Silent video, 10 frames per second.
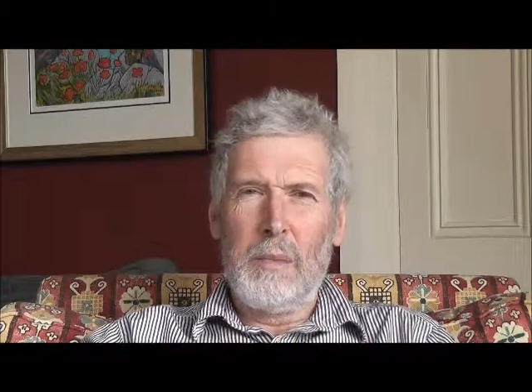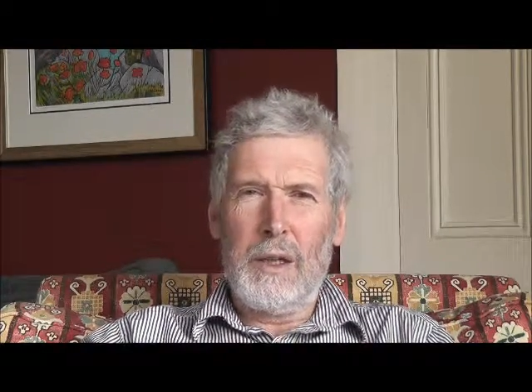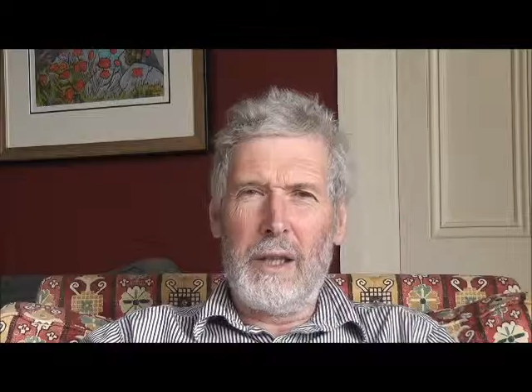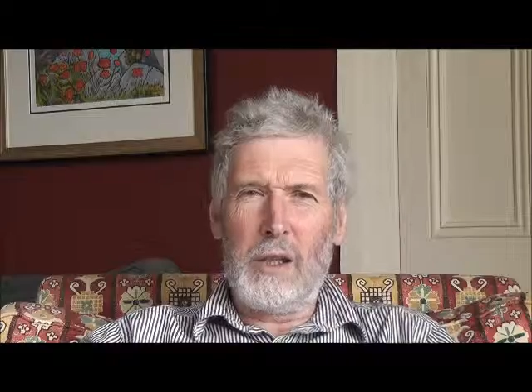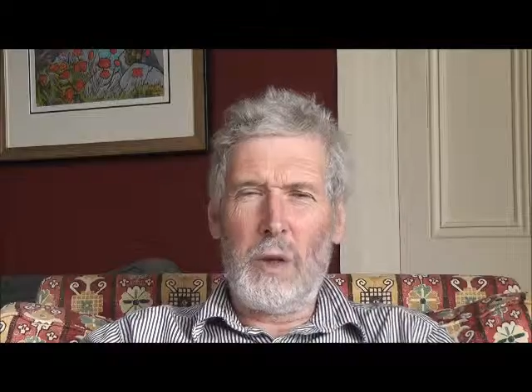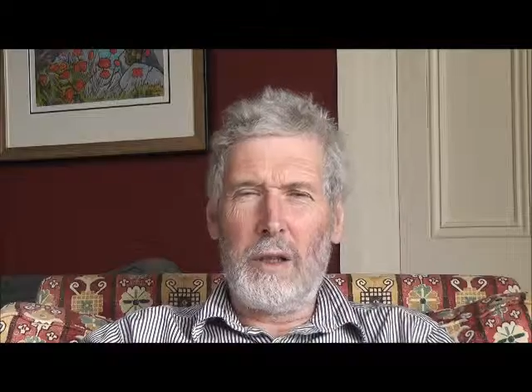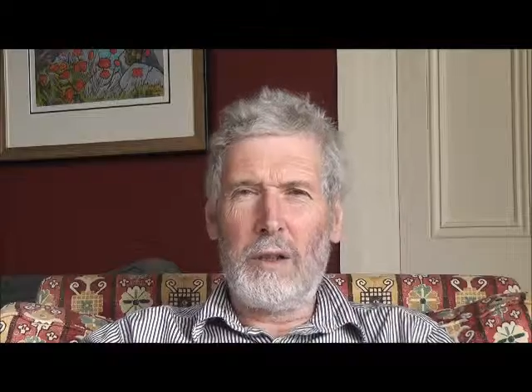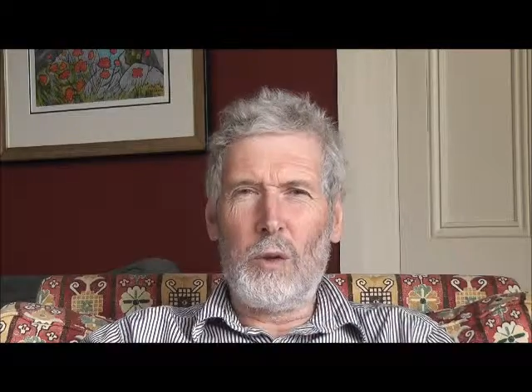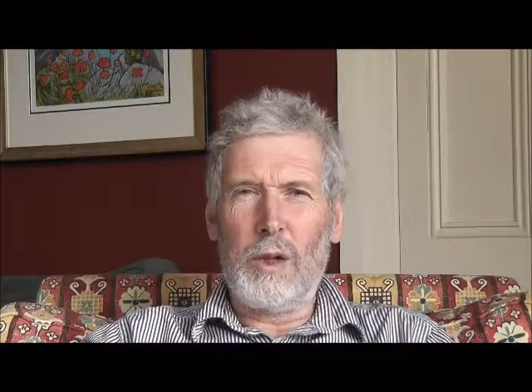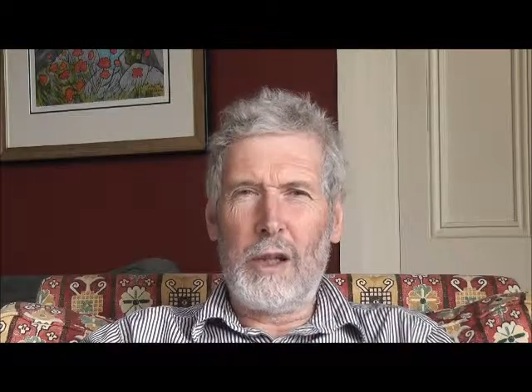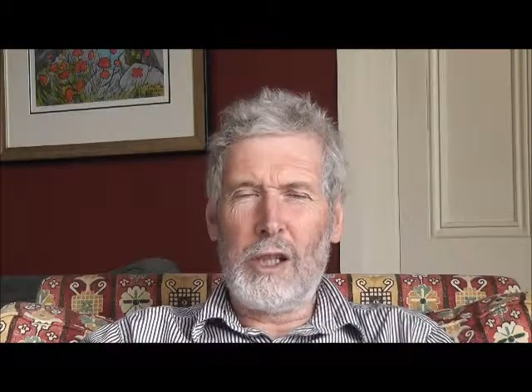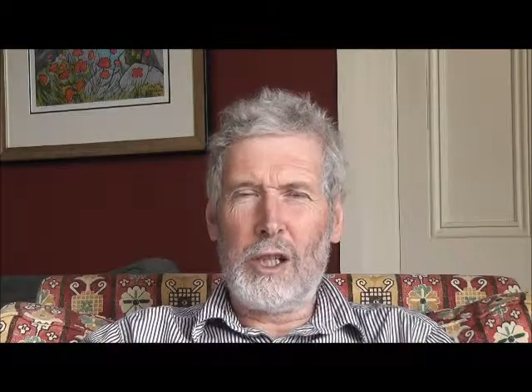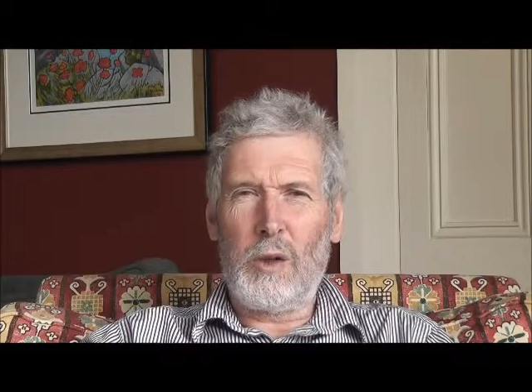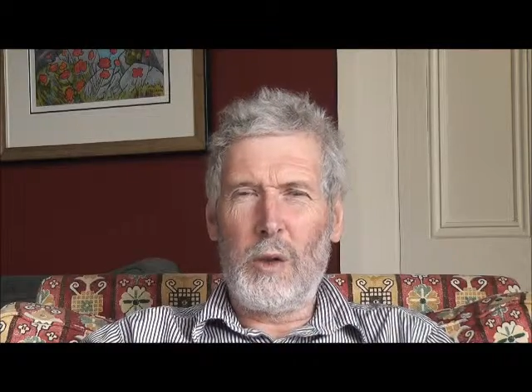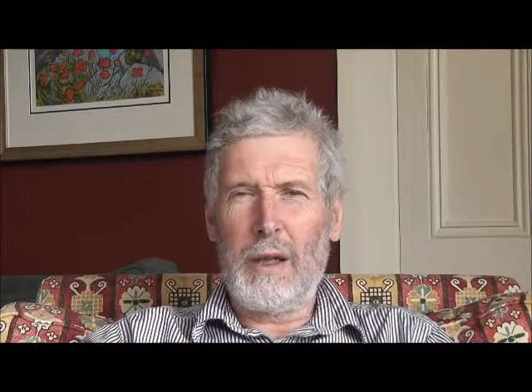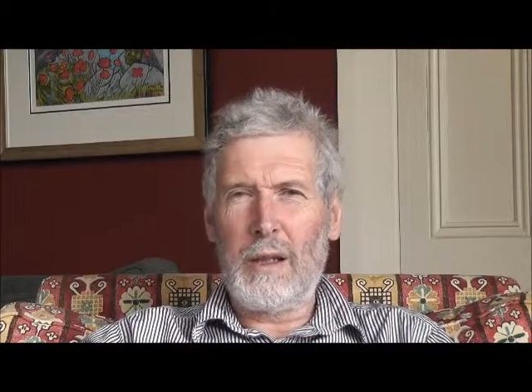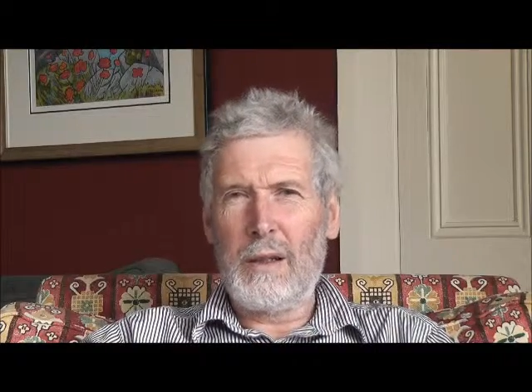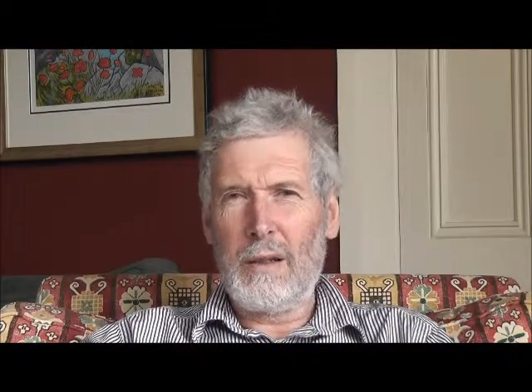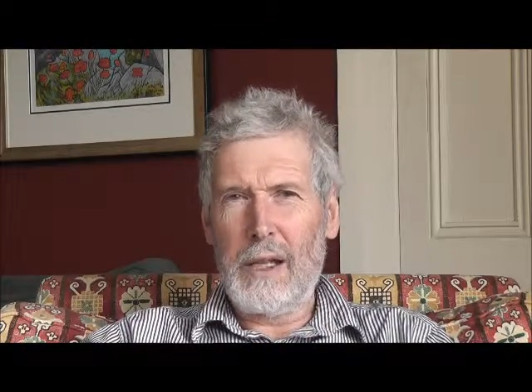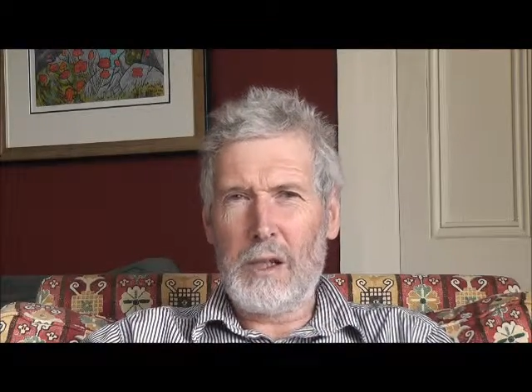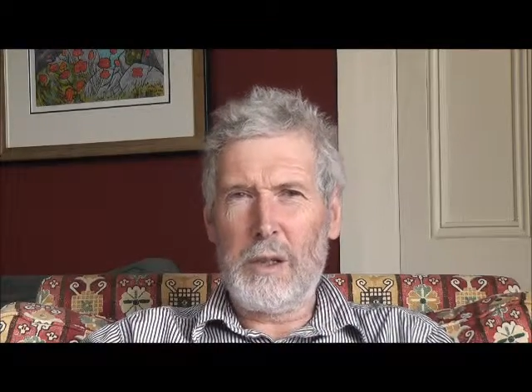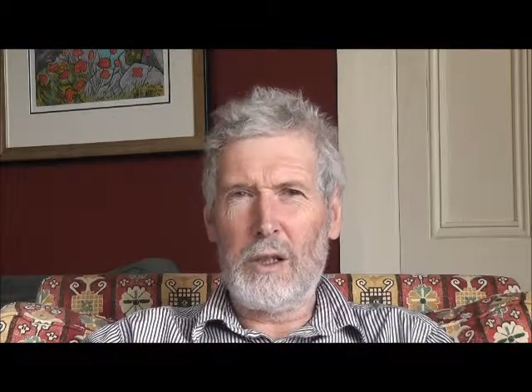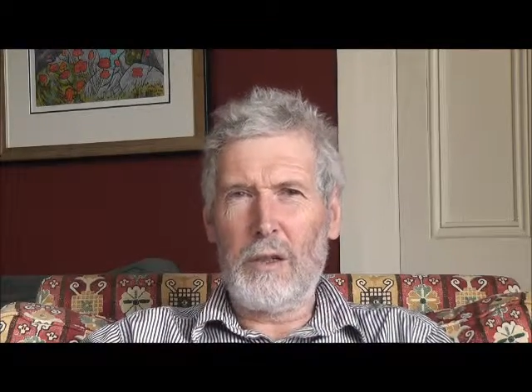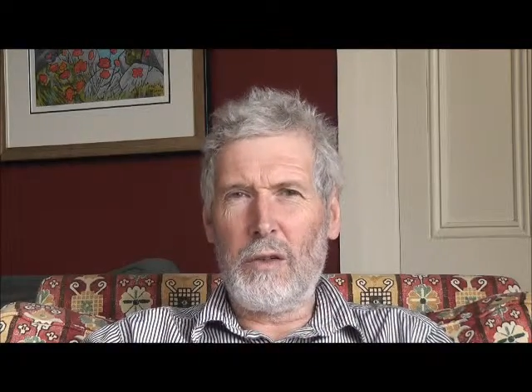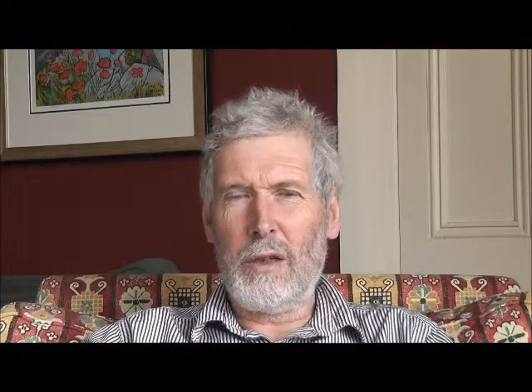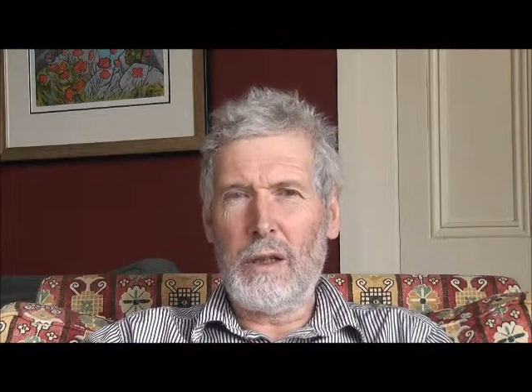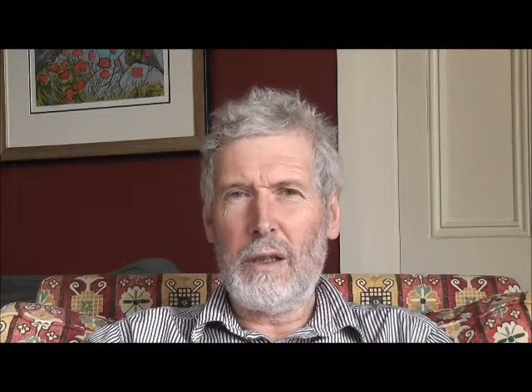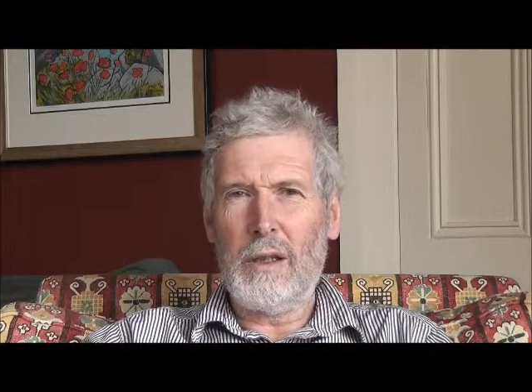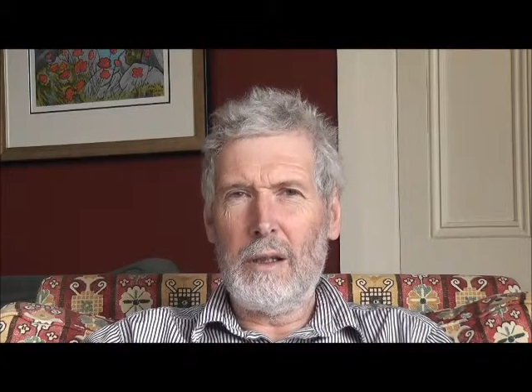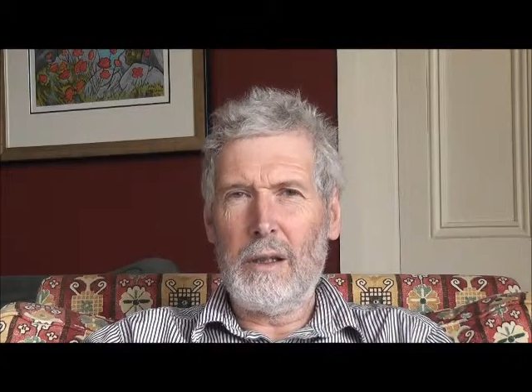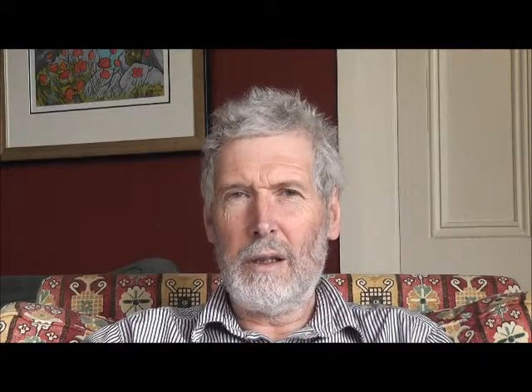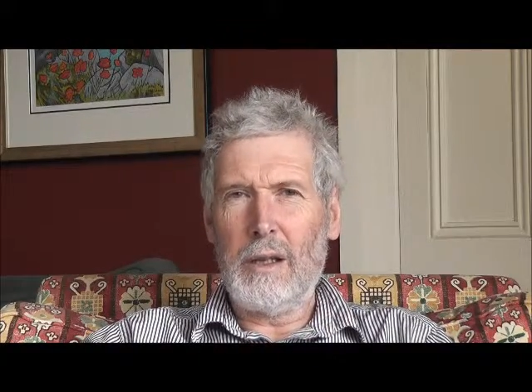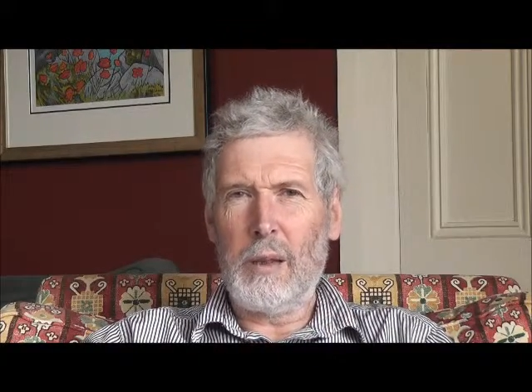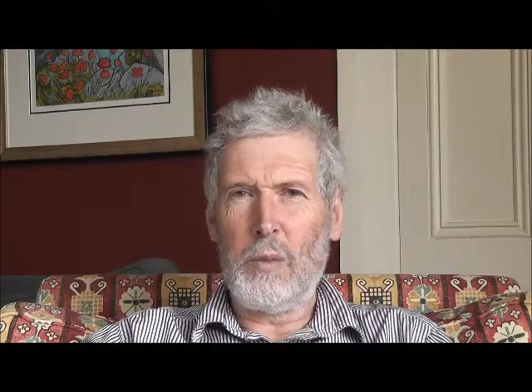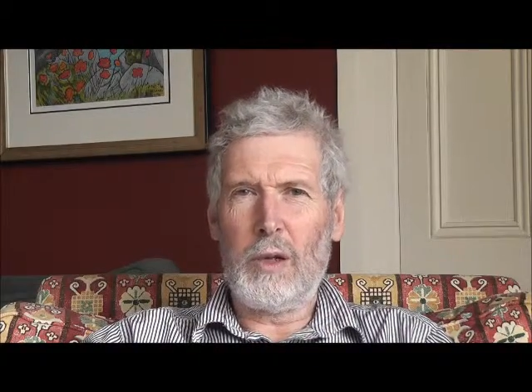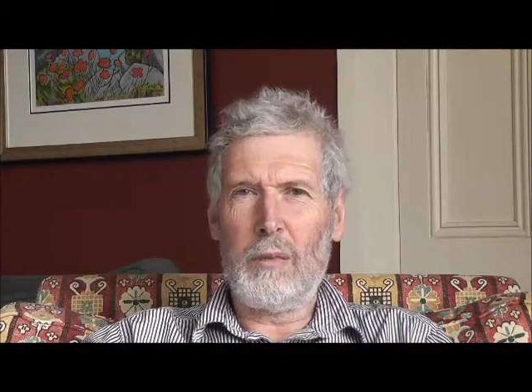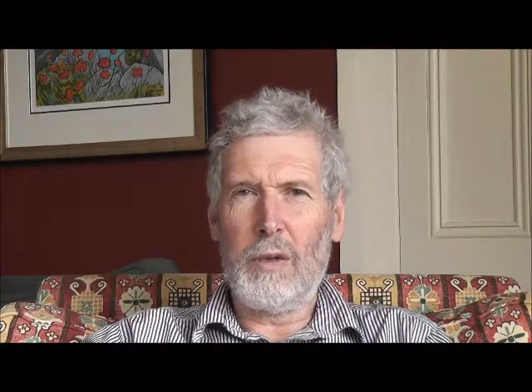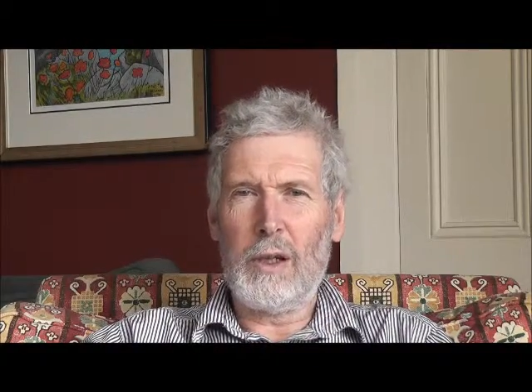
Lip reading: But that's one little idiosyncratic aspect of the camera.